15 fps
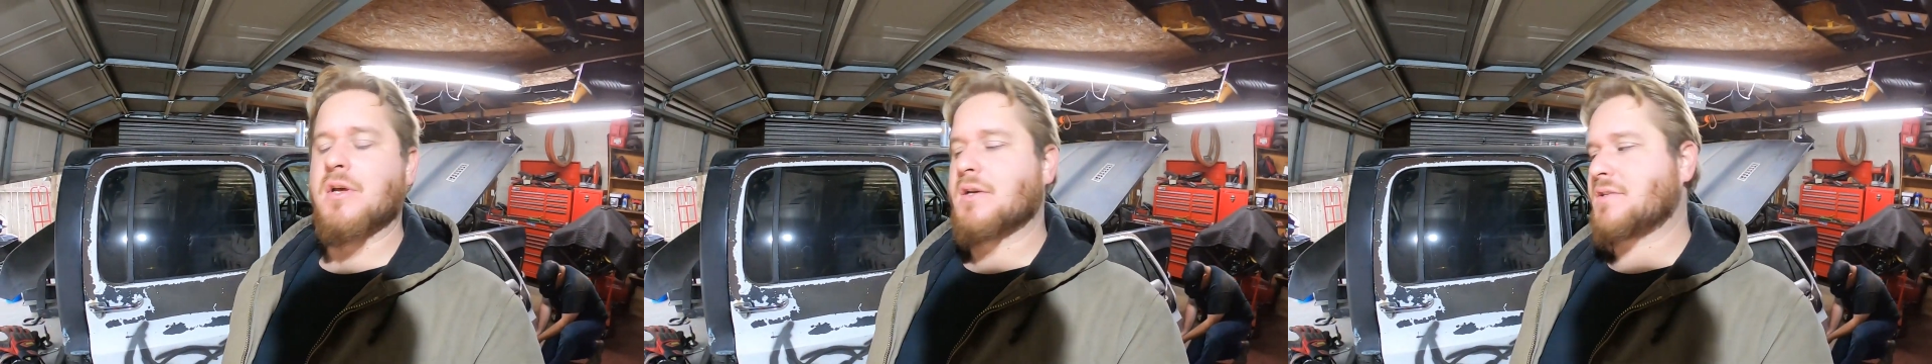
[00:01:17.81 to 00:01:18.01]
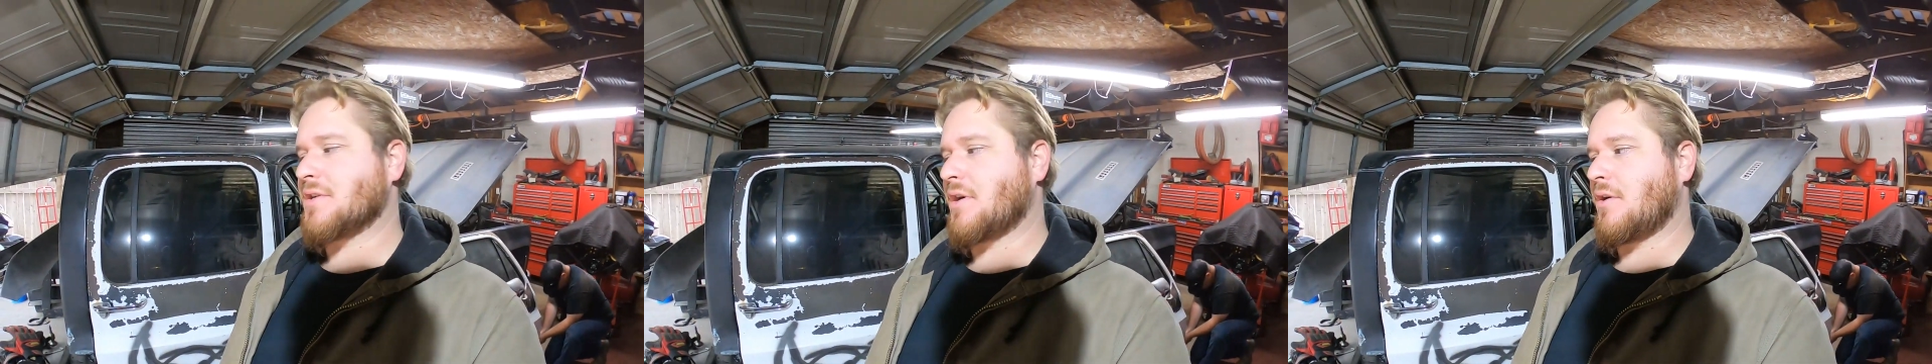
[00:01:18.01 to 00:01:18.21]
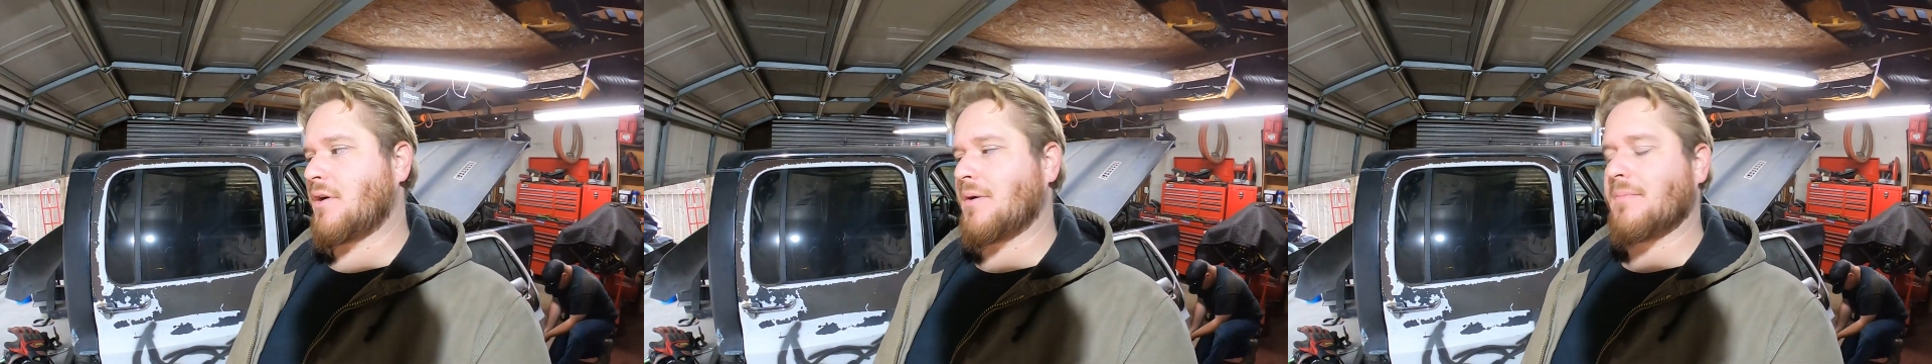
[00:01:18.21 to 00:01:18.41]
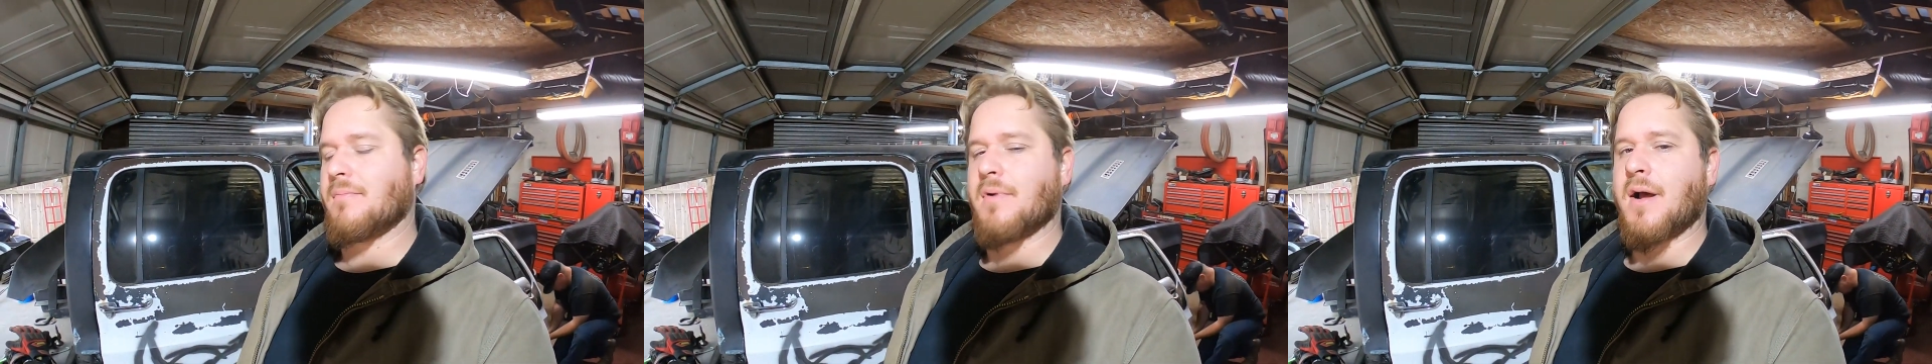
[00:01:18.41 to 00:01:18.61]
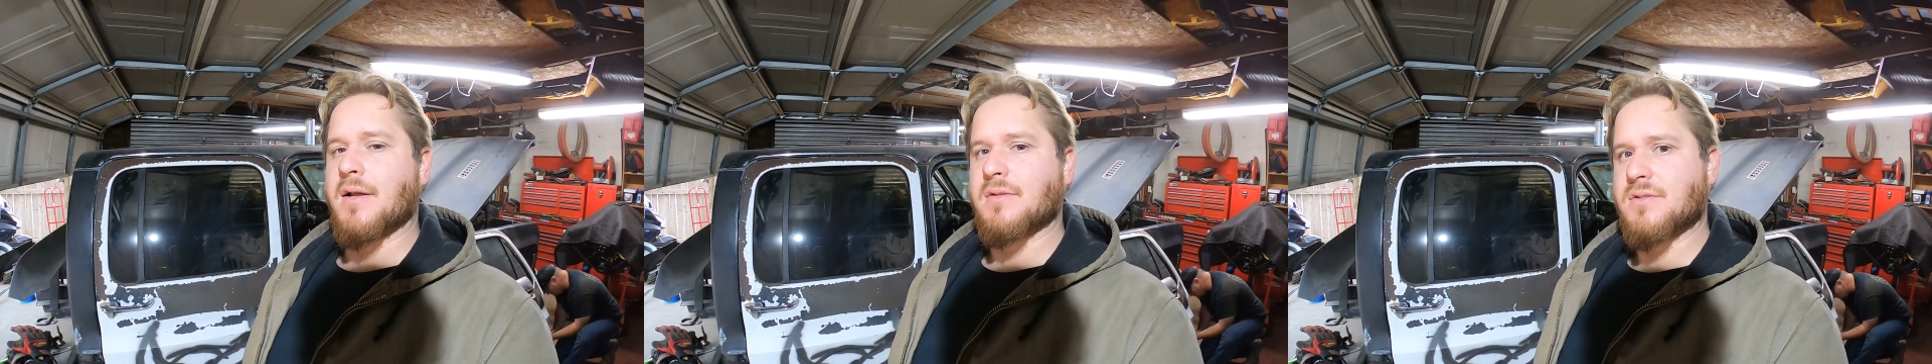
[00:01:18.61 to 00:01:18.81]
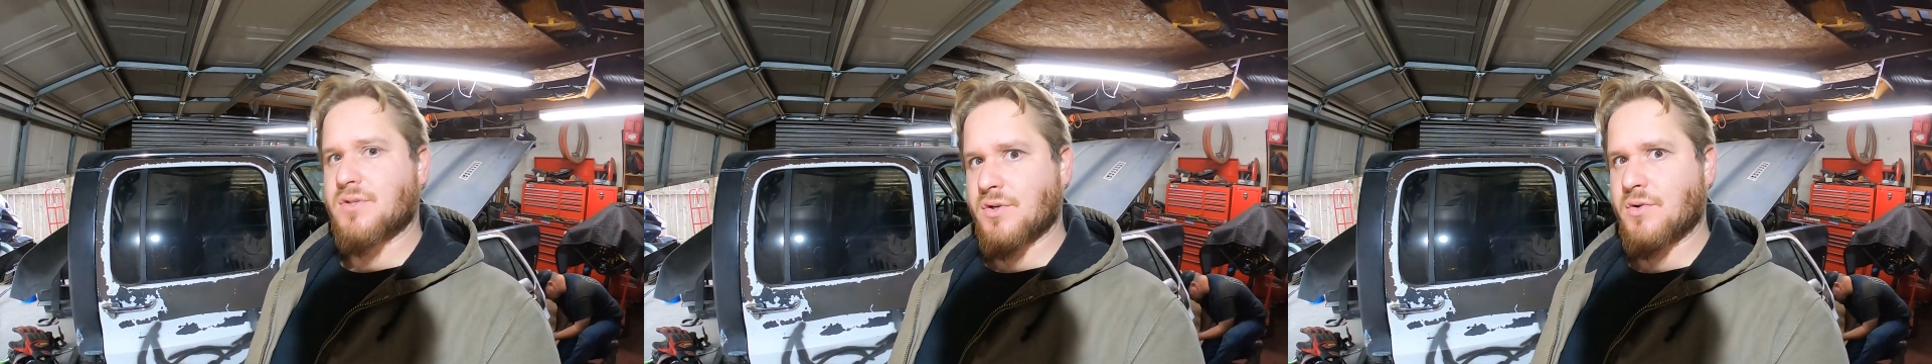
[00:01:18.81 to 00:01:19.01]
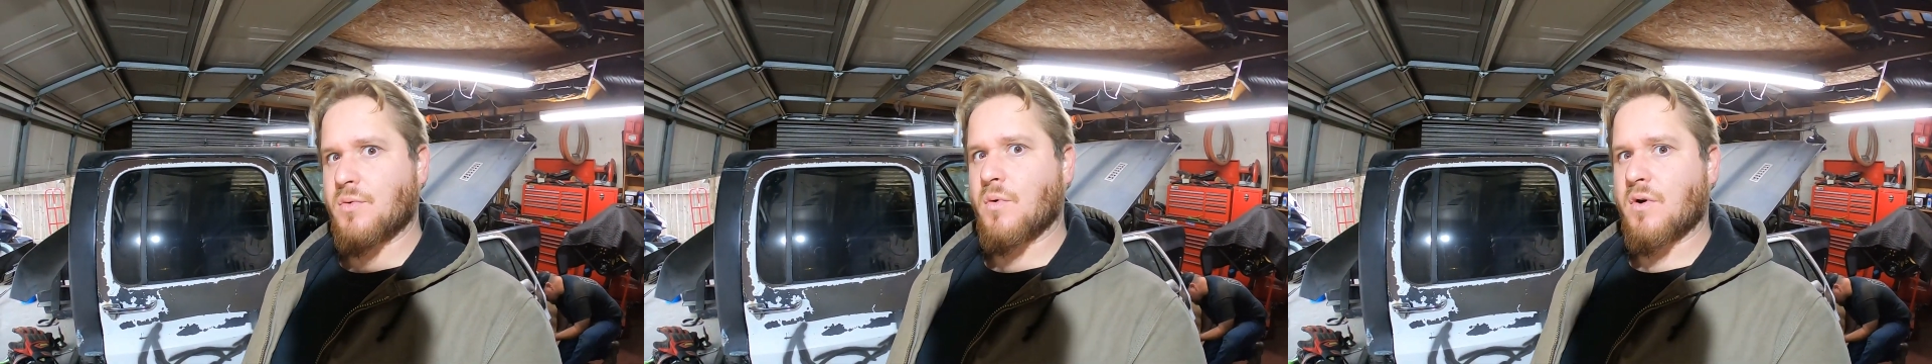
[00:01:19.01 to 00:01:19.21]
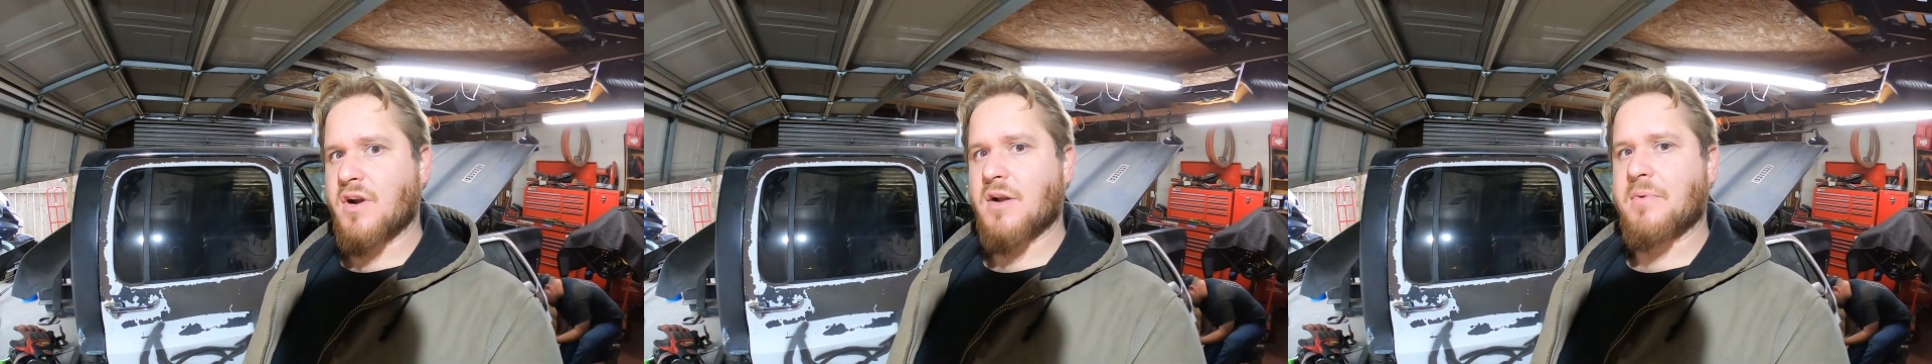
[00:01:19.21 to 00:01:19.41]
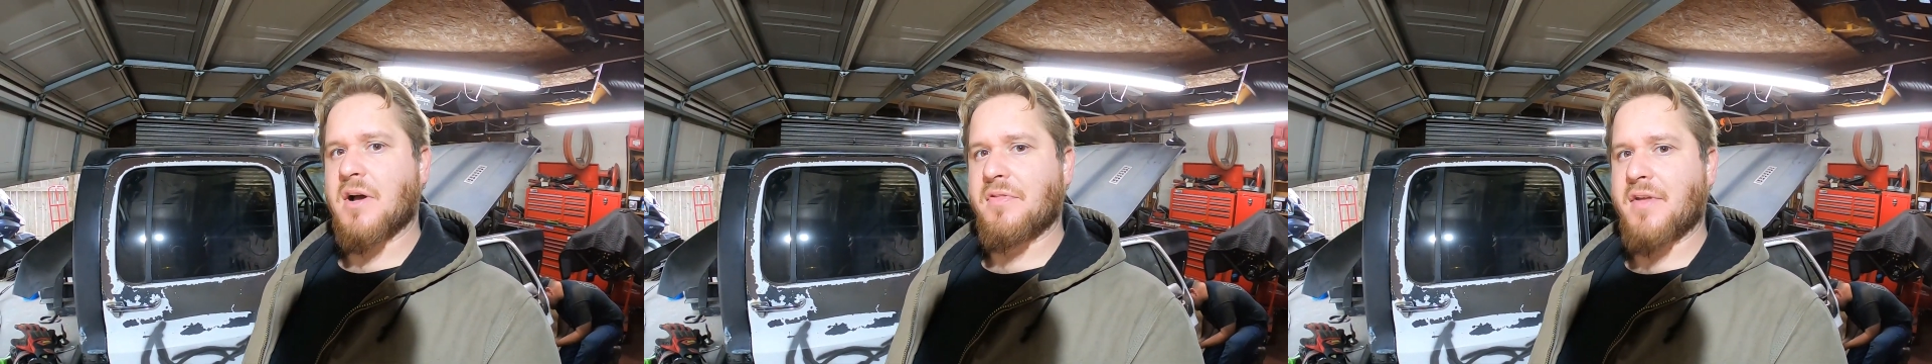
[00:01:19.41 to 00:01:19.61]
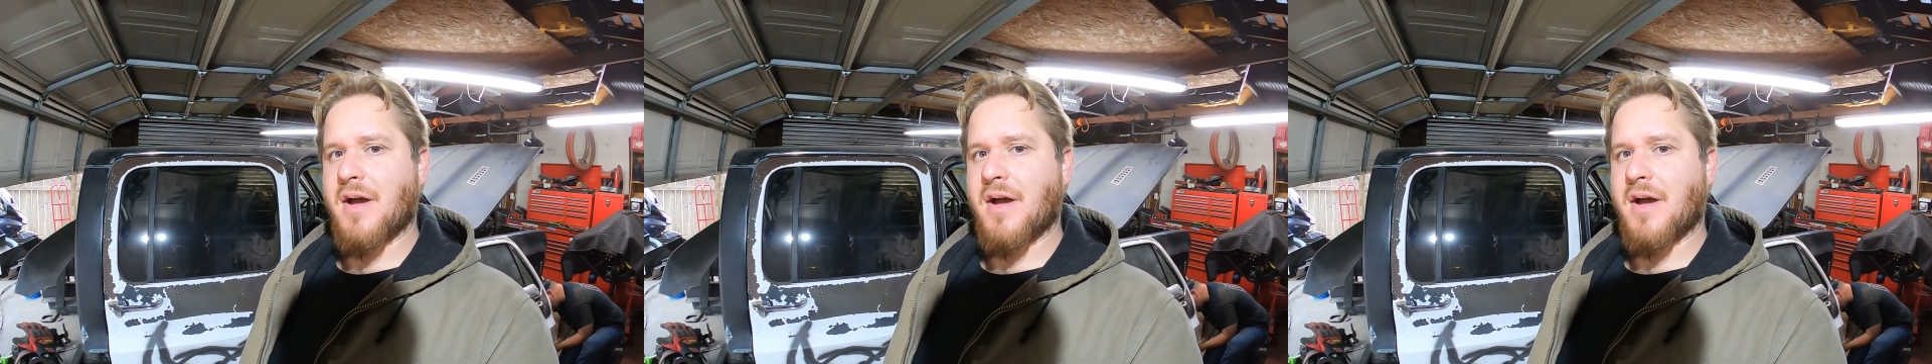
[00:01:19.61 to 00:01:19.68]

So I'm not too worried about